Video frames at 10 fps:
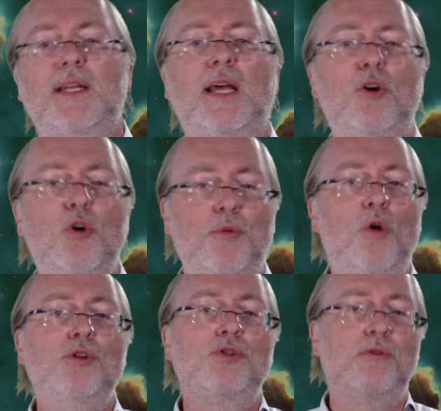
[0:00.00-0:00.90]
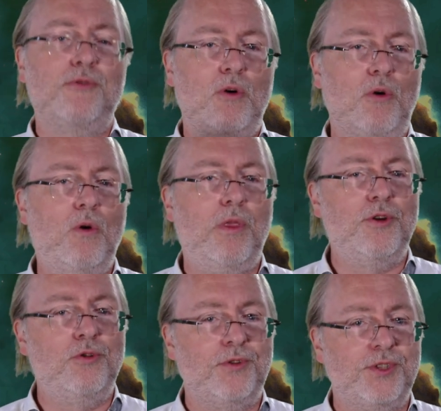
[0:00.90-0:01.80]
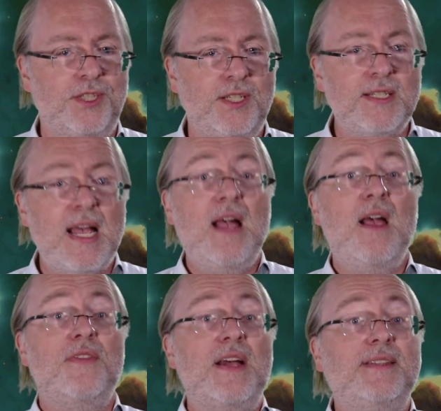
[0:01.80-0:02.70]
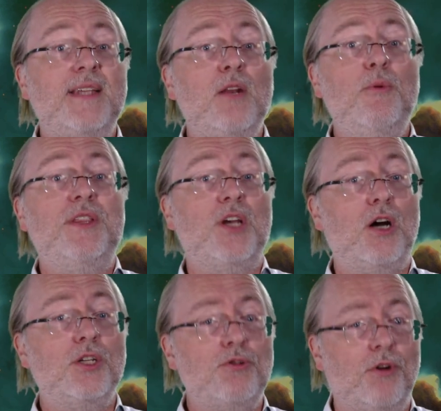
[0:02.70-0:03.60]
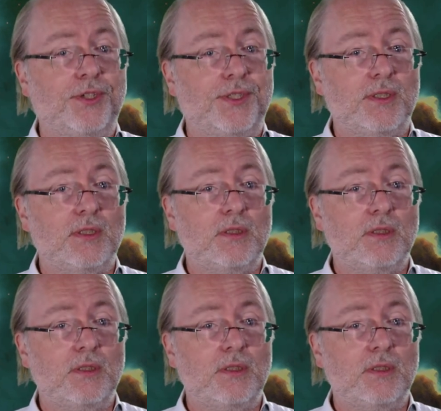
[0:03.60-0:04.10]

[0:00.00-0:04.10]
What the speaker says: and I hope also for all the universities, that deal with Android.